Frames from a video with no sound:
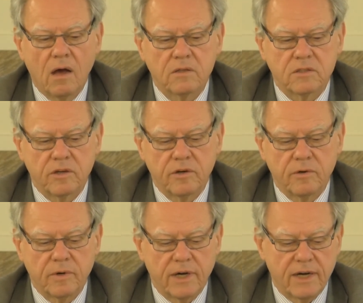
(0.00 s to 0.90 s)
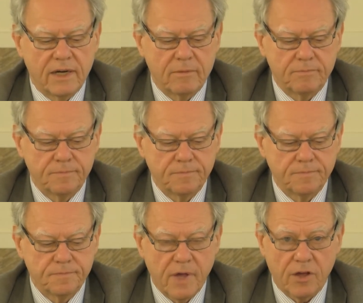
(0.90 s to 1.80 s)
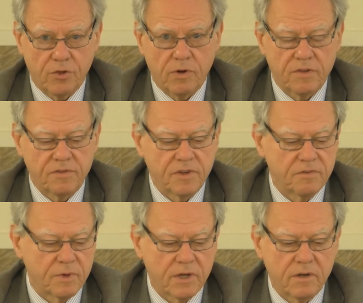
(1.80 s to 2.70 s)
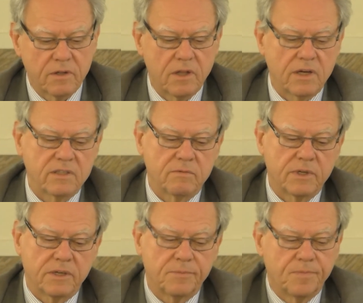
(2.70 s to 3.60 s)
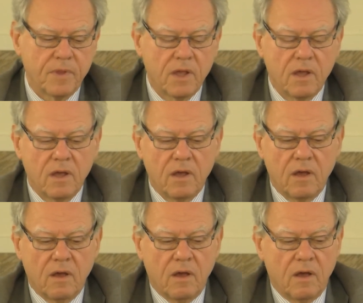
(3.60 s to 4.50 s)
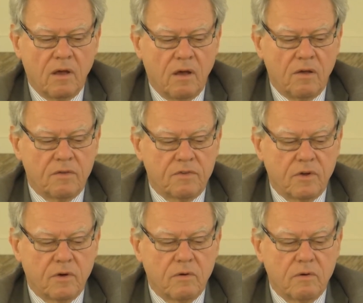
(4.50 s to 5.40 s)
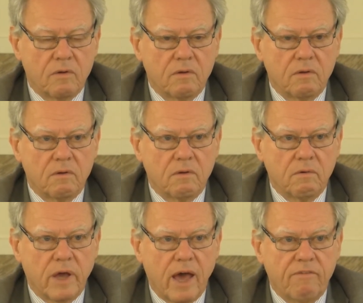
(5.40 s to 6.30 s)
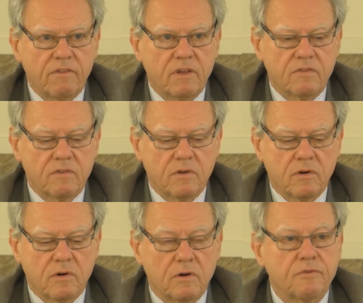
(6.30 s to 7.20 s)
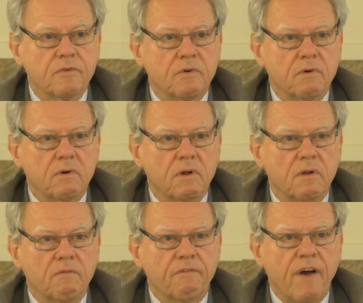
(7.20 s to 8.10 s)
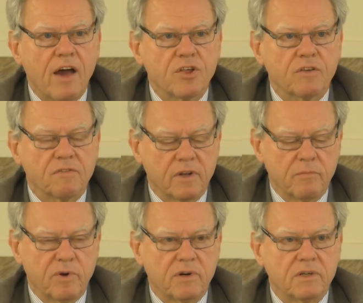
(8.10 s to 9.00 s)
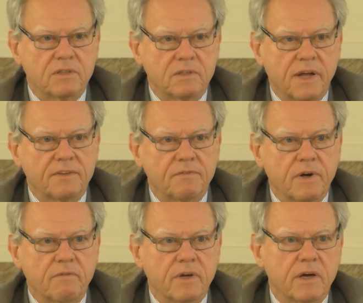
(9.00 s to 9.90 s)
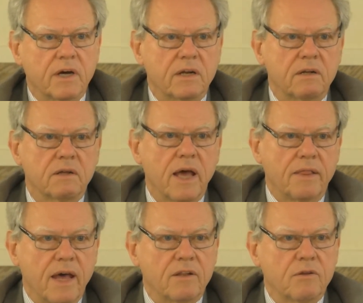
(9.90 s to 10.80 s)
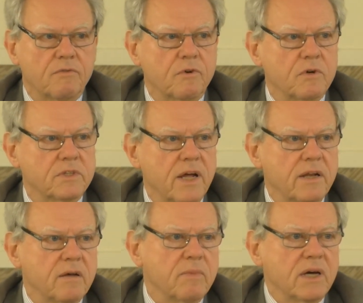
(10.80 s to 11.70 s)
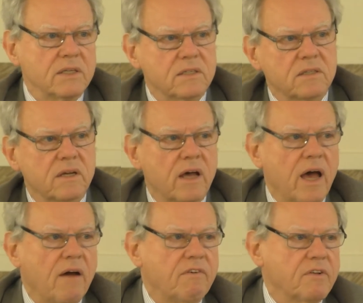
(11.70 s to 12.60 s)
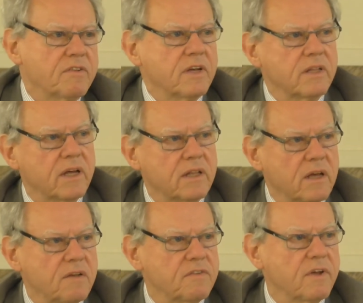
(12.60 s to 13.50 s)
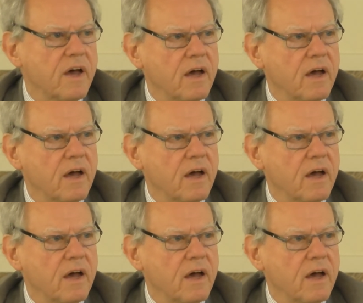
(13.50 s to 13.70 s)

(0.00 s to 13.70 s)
So, actually it's this week, not last week. So we have this talk of fascist liberals. That's where we got. And that, of course, undermines everything that is